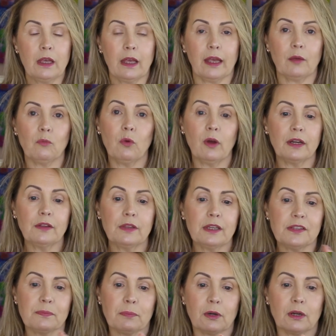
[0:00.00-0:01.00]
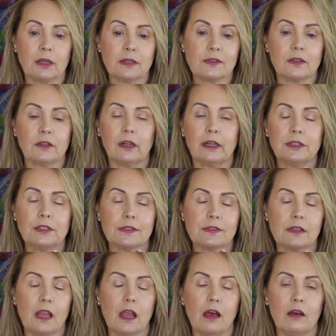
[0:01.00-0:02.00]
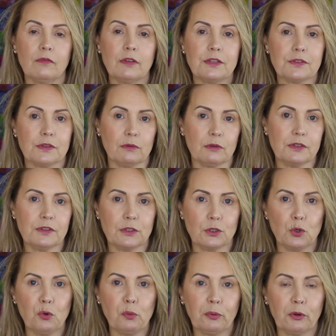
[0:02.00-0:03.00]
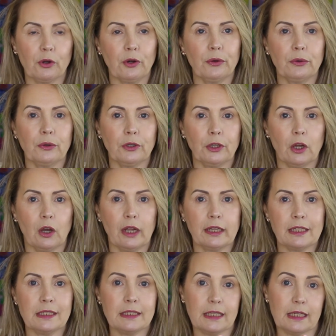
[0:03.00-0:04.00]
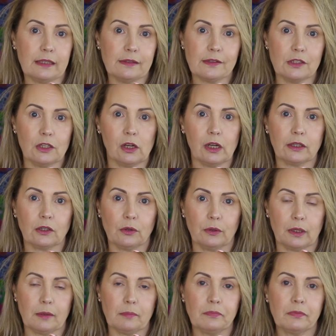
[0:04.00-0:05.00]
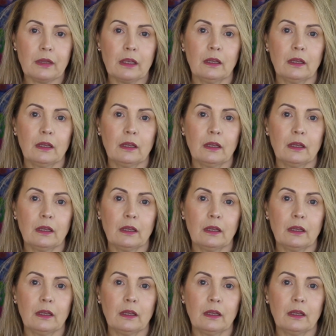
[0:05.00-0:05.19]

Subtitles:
And one of these products that I just love is the Restore Pro Intense Night Cream.